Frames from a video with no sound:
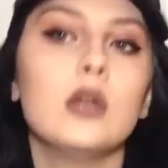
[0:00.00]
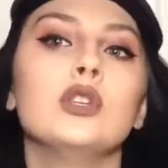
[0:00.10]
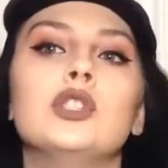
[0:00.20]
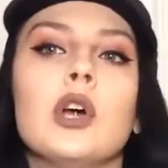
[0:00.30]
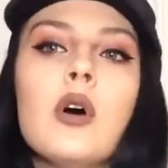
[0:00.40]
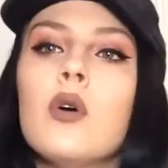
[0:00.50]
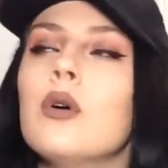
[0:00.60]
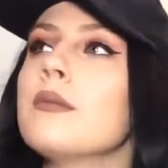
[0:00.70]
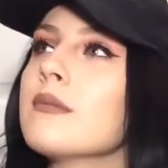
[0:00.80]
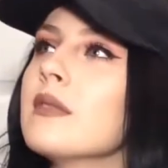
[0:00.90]

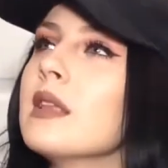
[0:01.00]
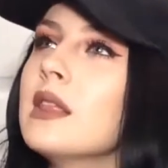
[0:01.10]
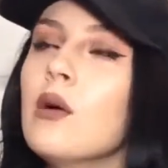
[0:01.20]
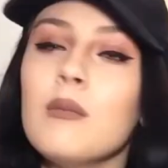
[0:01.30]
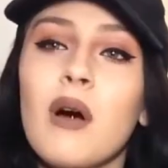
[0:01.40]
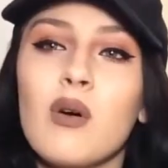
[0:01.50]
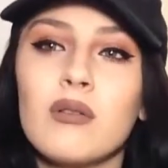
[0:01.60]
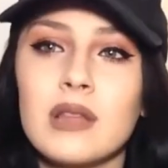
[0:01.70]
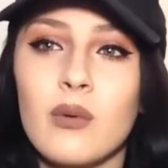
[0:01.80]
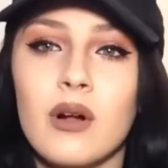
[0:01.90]
so lo and
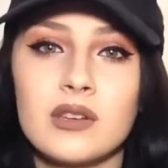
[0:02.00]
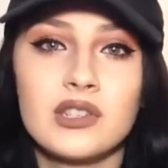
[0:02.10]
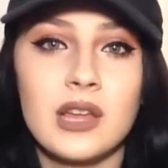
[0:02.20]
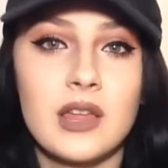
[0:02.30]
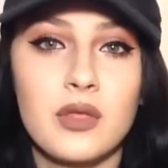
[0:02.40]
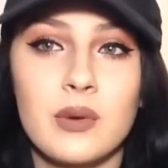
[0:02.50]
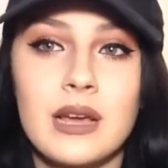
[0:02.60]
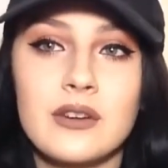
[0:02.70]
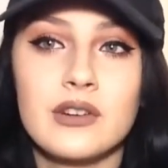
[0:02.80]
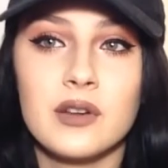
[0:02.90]
behold, I watched like
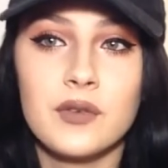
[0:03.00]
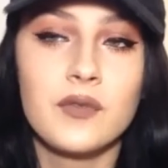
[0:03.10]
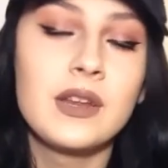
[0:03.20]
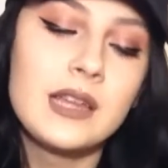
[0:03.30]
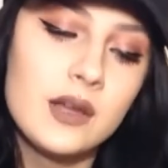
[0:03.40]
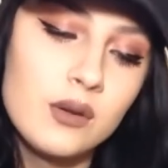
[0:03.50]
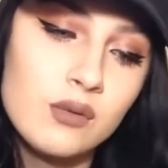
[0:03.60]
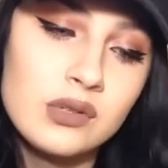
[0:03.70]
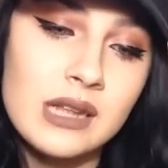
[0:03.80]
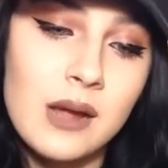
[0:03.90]
300 of her
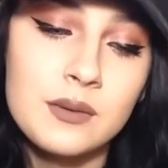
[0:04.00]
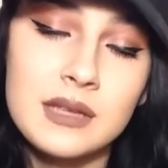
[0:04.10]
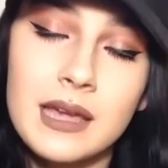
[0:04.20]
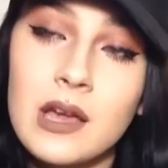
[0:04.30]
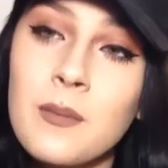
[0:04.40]
videos and I was like,